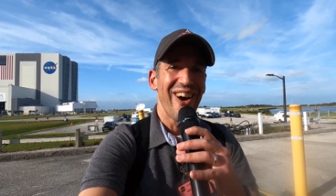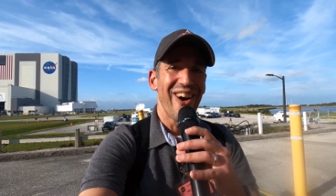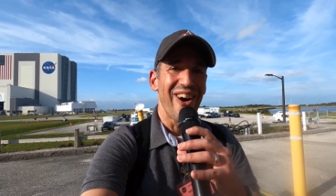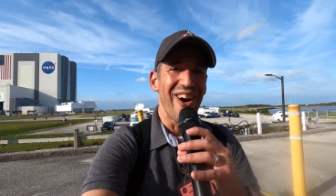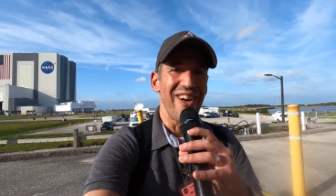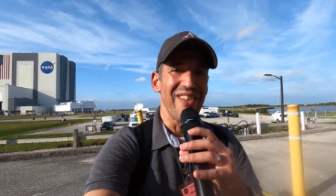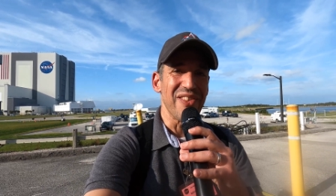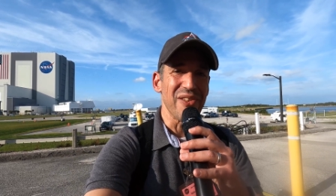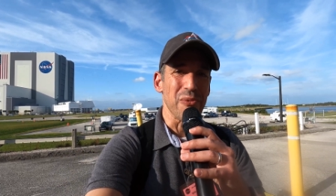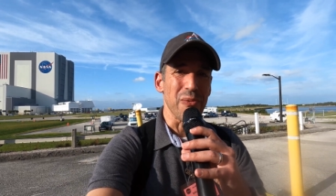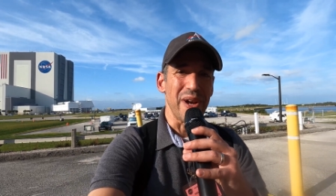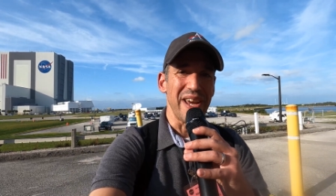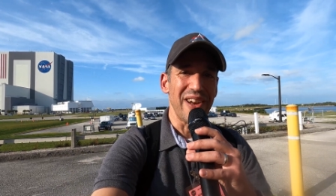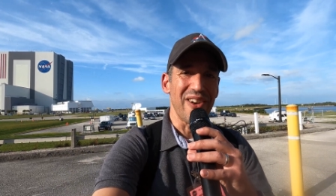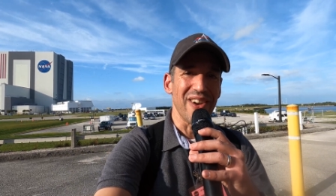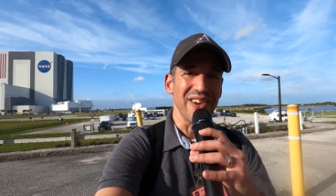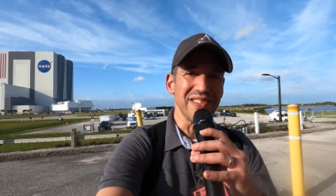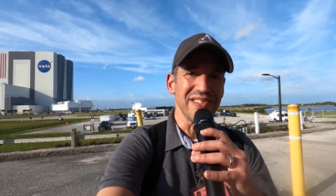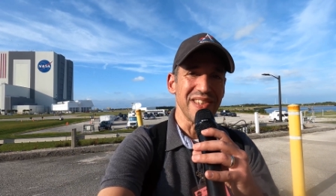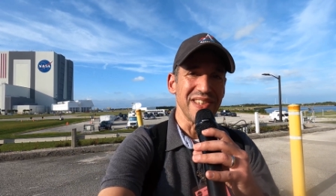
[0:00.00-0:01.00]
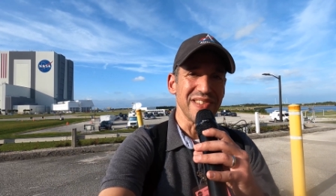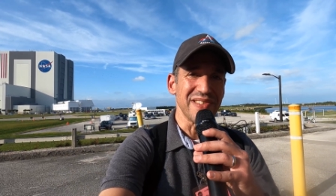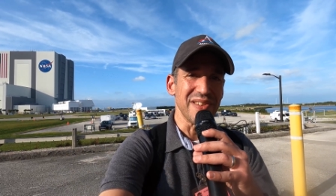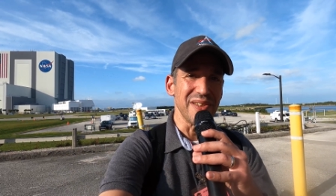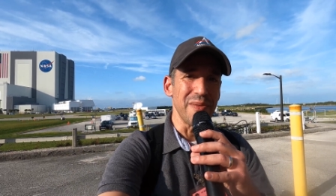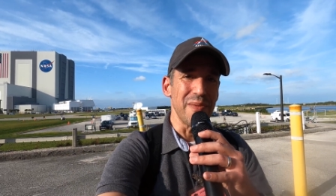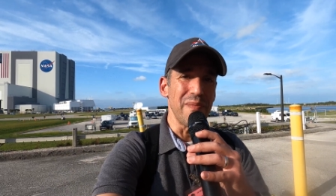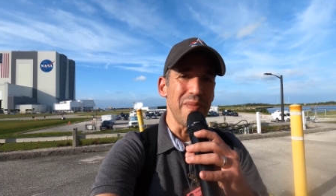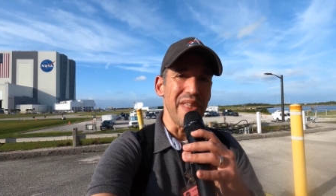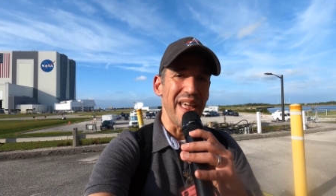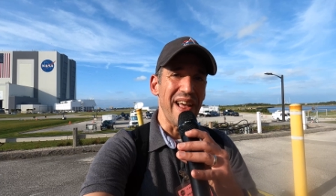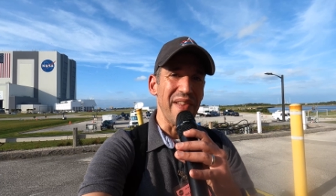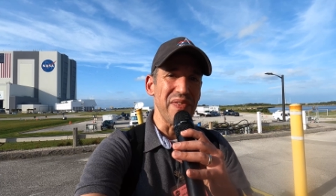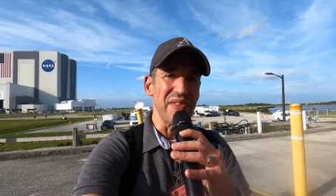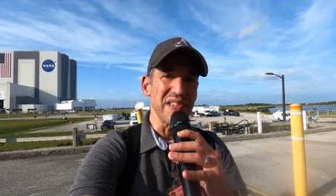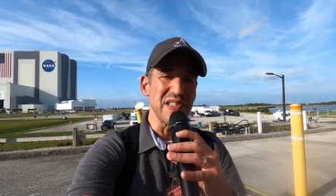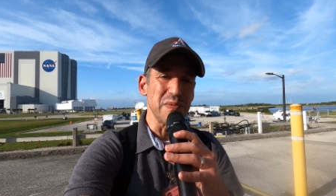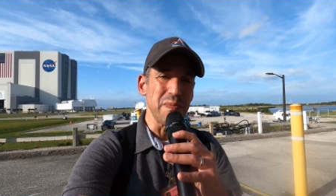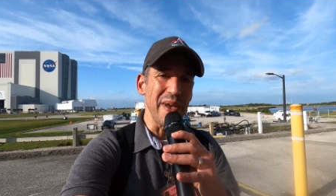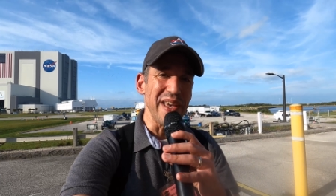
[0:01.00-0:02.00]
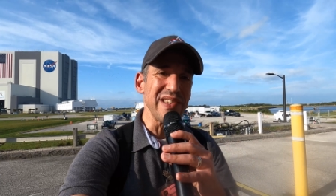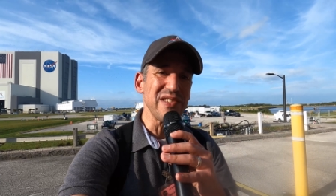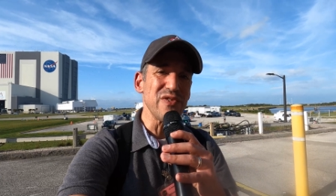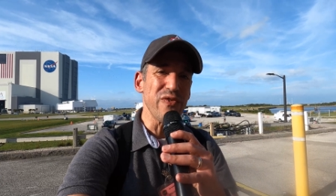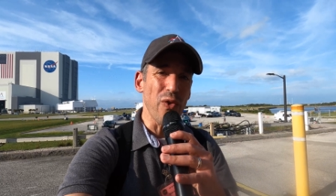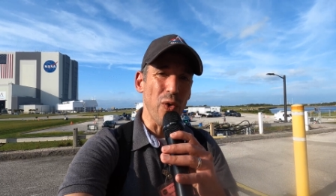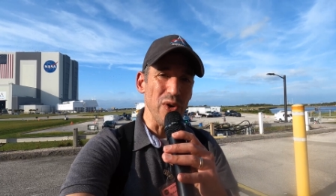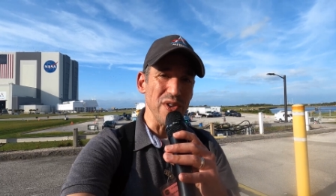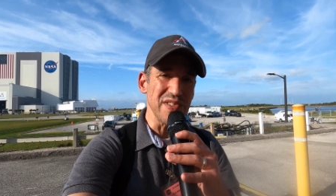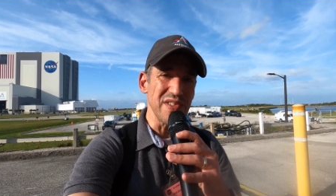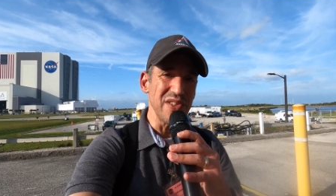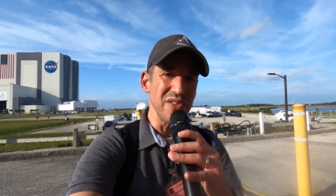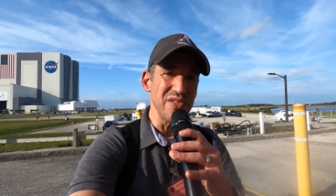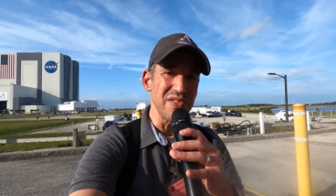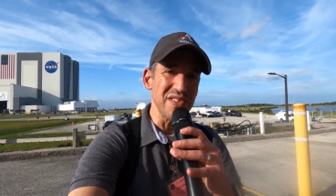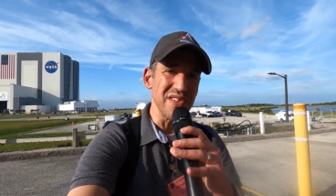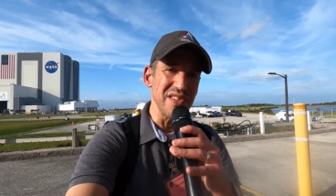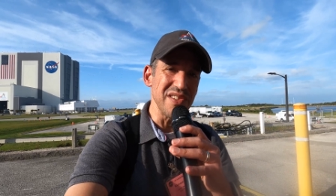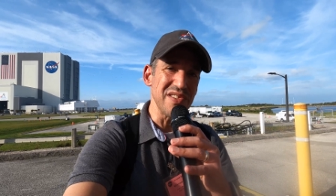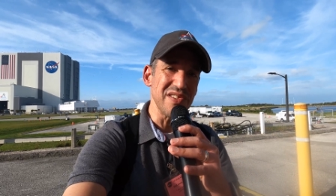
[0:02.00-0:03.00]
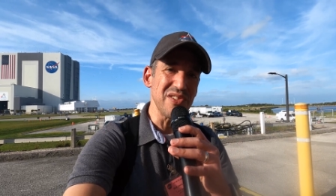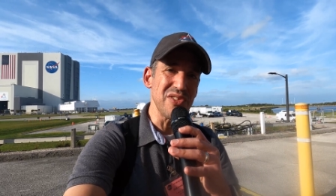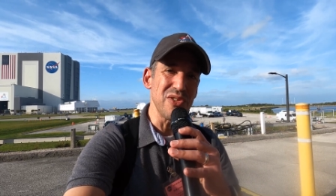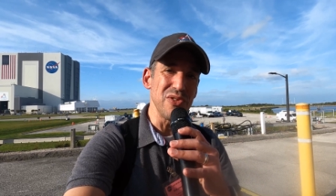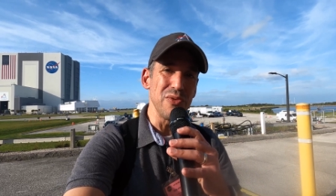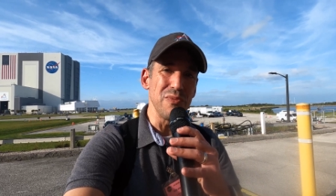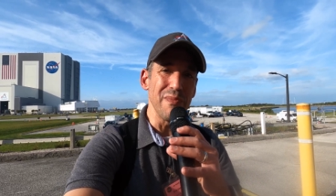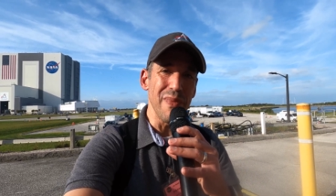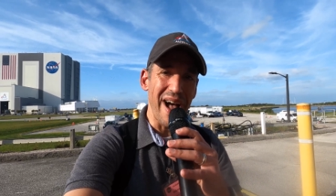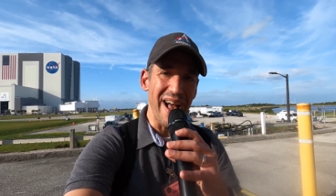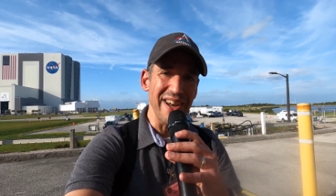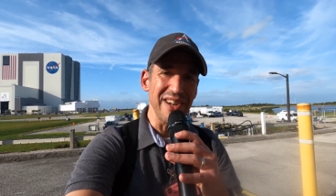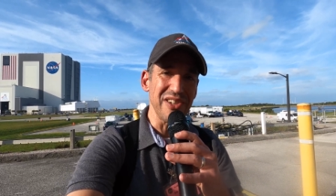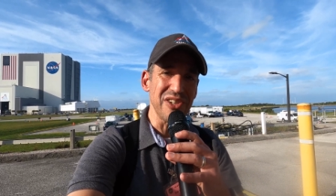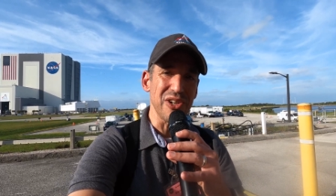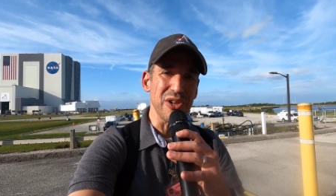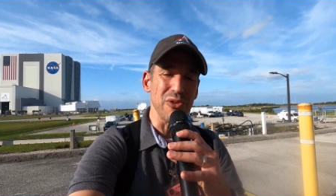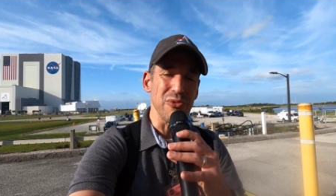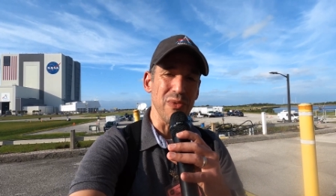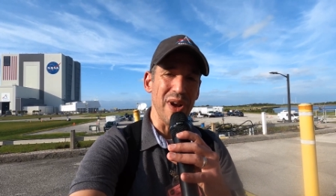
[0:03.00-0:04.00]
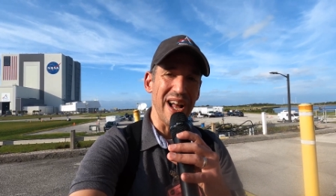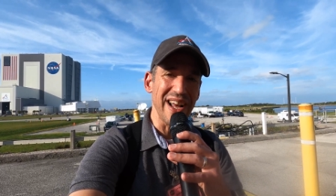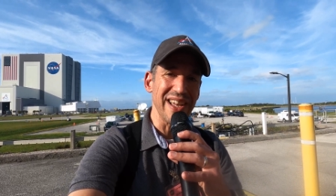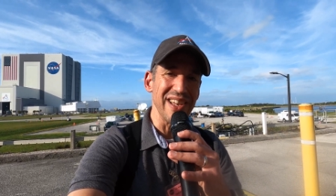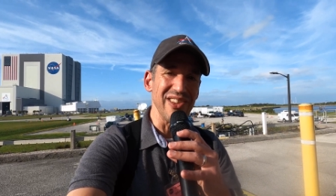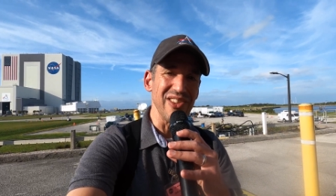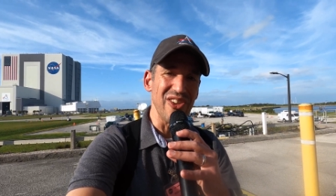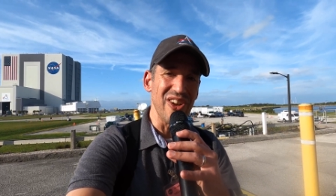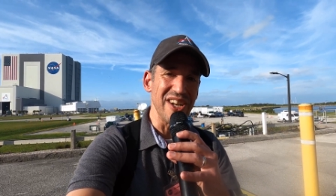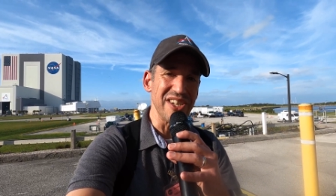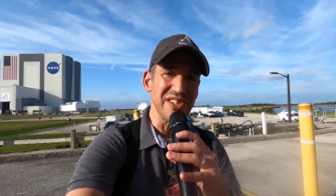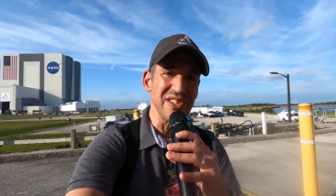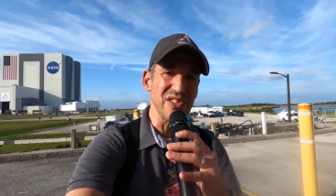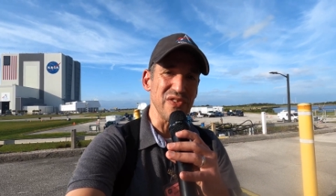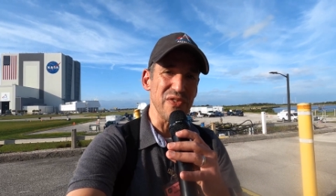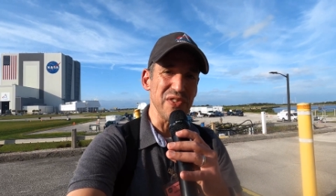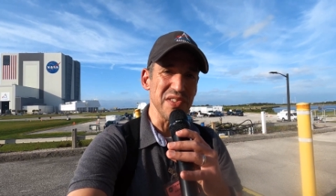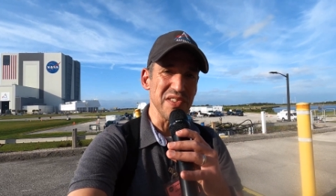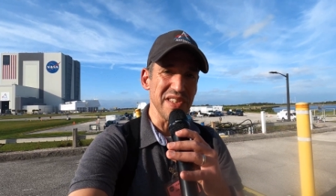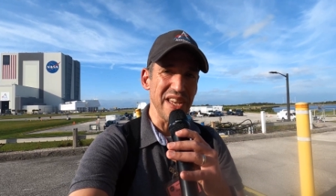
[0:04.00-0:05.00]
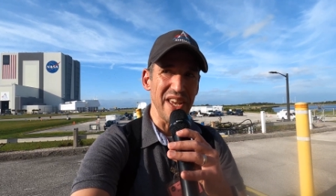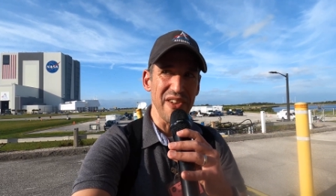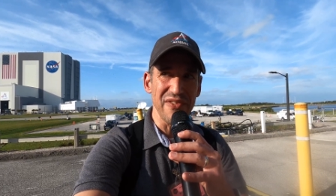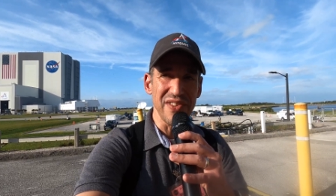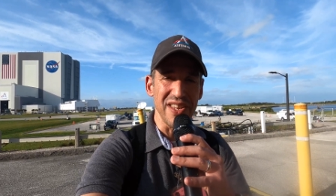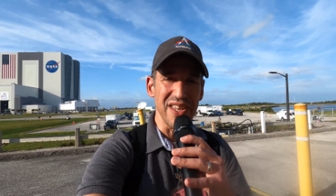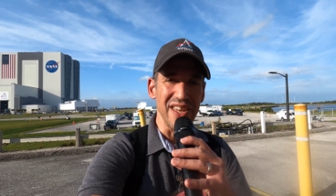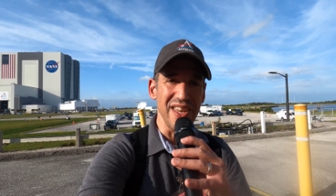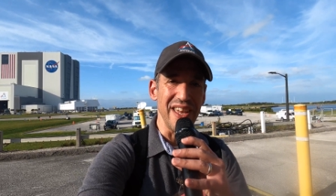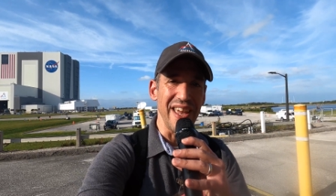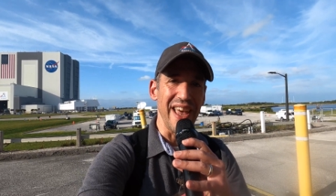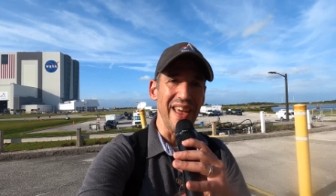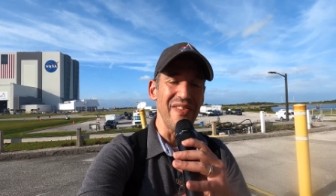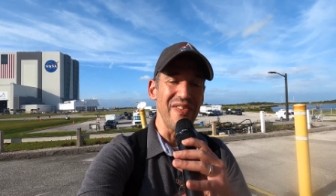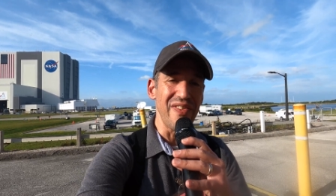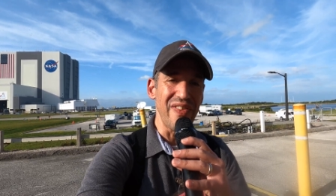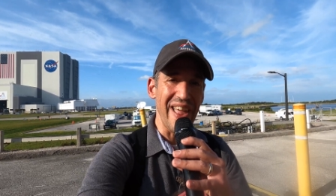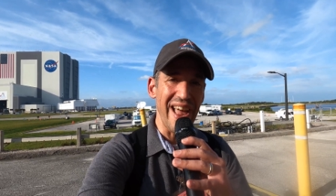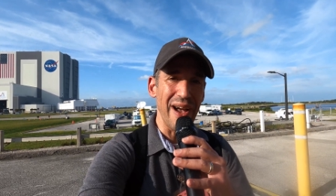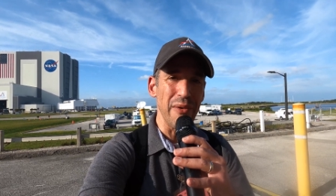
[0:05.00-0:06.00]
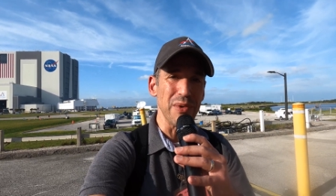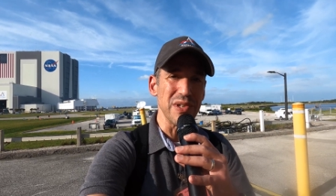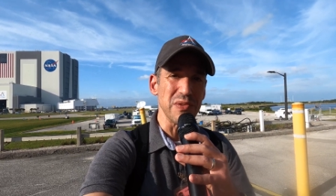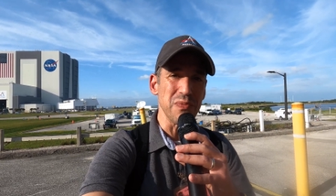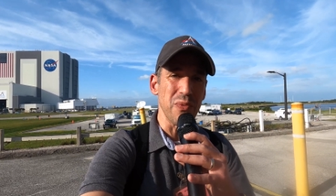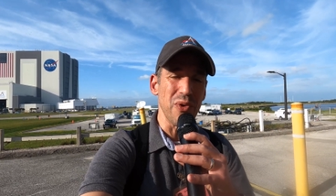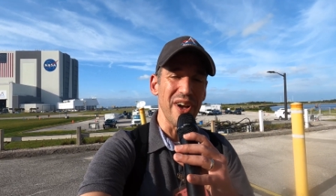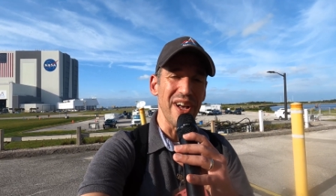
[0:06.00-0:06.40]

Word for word: on the radar system that the Space Force uses to monitor rocket launches for safety. And that was